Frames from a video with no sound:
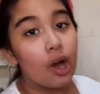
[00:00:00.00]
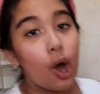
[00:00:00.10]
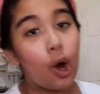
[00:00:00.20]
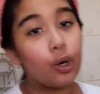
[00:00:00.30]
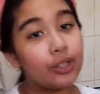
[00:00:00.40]

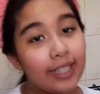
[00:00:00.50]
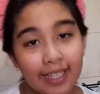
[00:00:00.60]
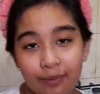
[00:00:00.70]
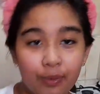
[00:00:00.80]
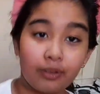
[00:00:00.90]
Only
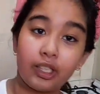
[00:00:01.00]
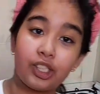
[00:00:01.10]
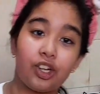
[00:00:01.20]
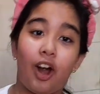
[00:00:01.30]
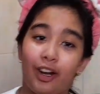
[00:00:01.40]
if we
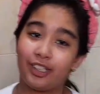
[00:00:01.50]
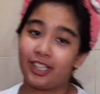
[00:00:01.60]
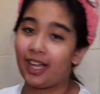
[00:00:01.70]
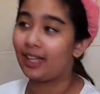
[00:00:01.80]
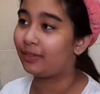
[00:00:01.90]
recharge
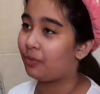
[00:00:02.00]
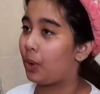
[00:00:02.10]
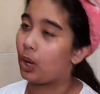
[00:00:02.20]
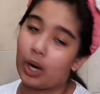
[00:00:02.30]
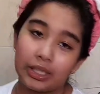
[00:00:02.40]
it and if we
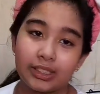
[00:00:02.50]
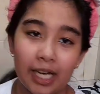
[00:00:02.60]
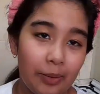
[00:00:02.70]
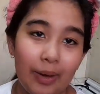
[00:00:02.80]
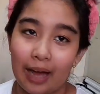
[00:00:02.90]
go
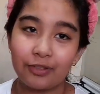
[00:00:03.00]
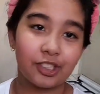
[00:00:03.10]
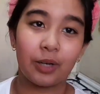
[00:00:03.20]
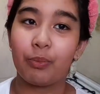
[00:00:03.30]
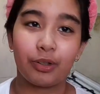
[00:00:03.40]
outside, we have
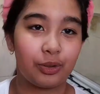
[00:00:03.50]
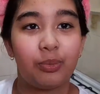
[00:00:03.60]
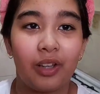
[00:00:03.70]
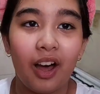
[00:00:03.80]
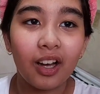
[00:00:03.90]
somewhere
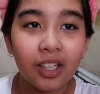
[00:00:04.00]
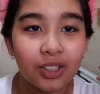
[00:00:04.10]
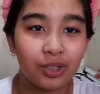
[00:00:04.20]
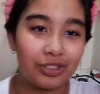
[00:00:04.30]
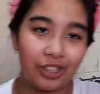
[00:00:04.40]

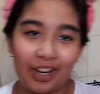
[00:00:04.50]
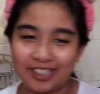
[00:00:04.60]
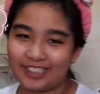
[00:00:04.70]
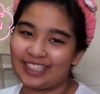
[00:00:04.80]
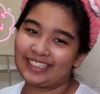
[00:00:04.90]
to
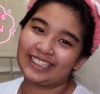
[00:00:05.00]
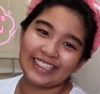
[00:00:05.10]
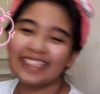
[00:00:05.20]
charge it.